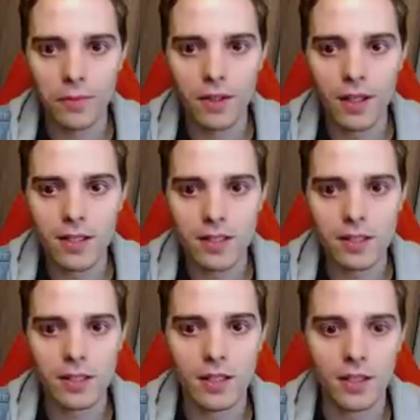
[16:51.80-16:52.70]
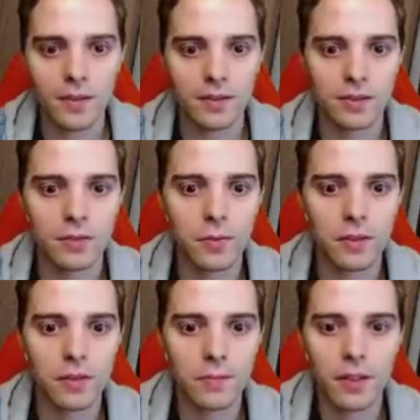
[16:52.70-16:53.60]
duper nice
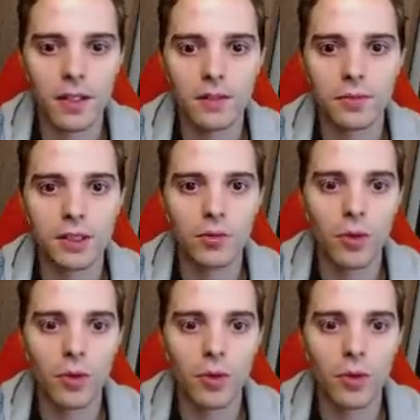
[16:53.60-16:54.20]
super duper nice we'll see